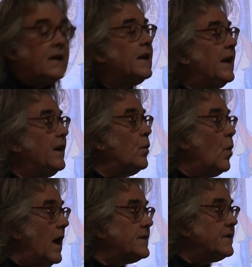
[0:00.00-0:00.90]
Canadian
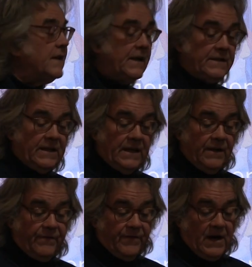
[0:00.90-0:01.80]
West in
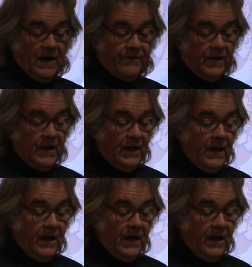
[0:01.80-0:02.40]
1885